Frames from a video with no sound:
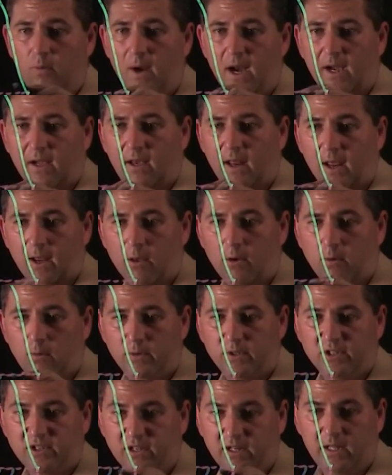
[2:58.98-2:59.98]
rectangle,
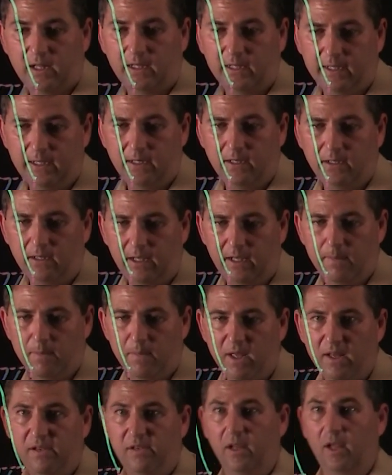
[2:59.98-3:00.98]
which is clearly
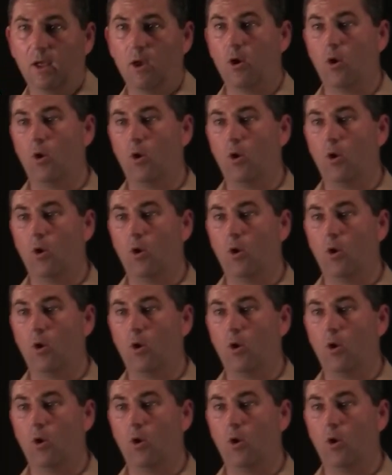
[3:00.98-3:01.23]
missing a